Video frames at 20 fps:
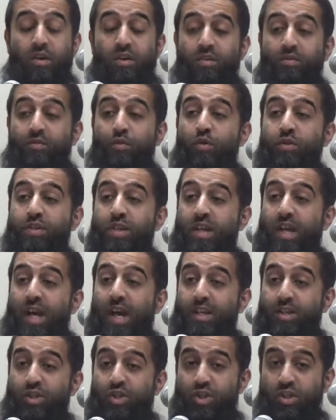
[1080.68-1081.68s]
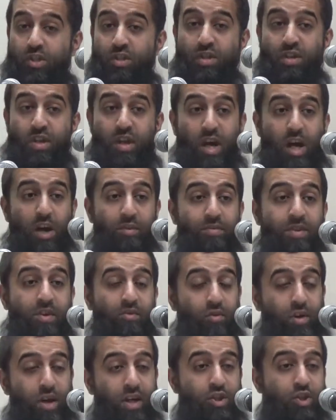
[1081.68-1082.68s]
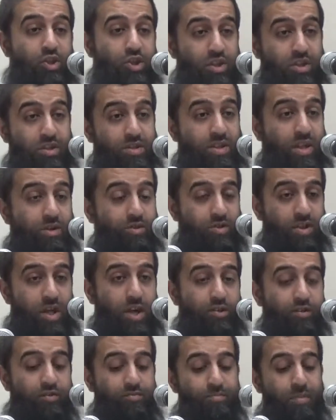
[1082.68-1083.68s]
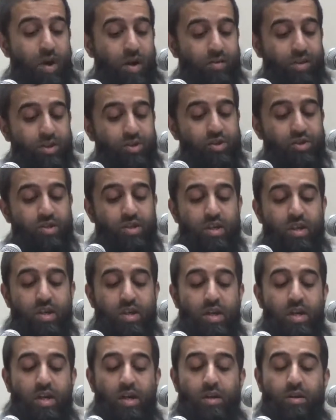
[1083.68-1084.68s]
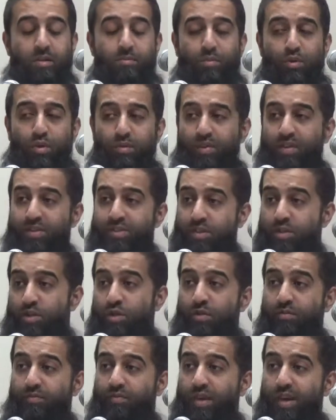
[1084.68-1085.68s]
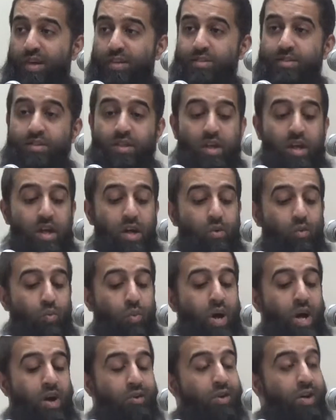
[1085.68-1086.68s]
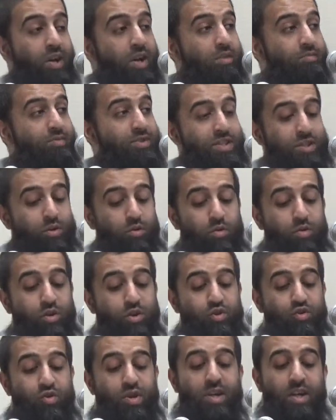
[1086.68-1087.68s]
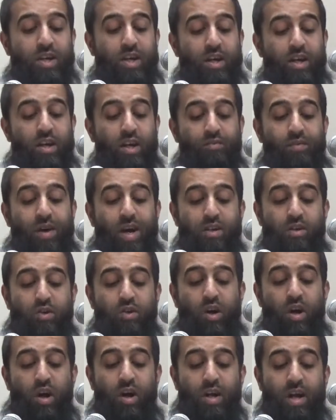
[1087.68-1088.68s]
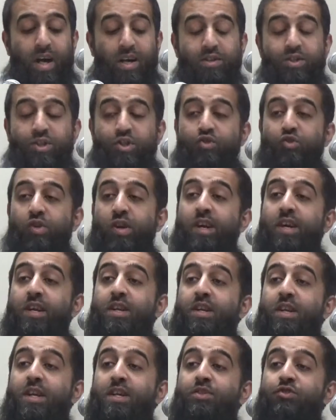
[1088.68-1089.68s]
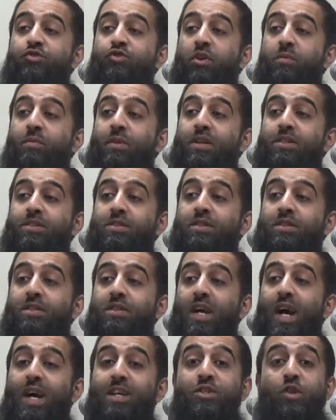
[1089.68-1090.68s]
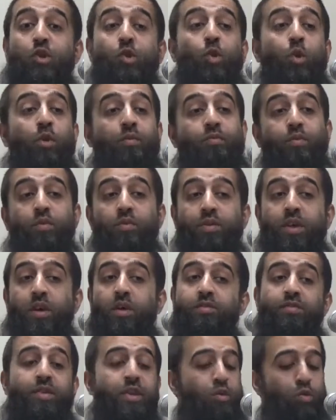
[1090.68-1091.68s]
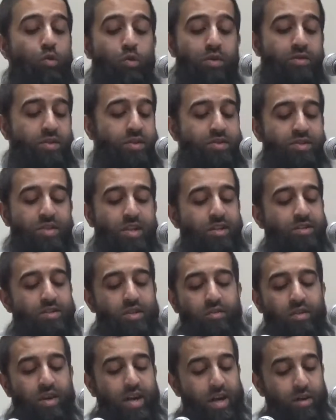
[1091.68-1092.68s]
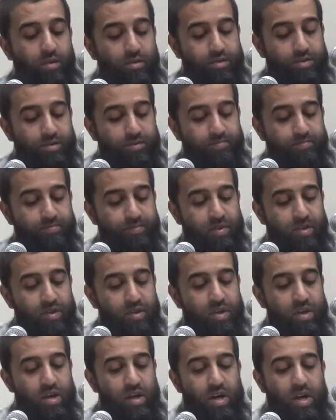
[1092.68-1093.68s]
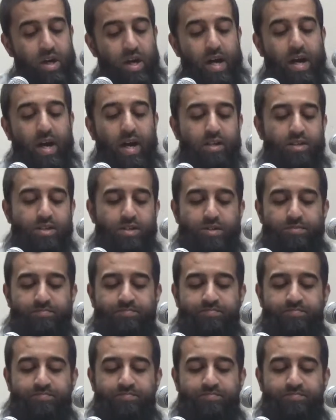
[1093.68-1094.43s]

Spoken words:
fornication, having relations outside of marriage, boyfriends and girlfriends, wearing of silk, drinking of alcohol, and stringed instruments as lawful. They'll think all of these things are allowed. And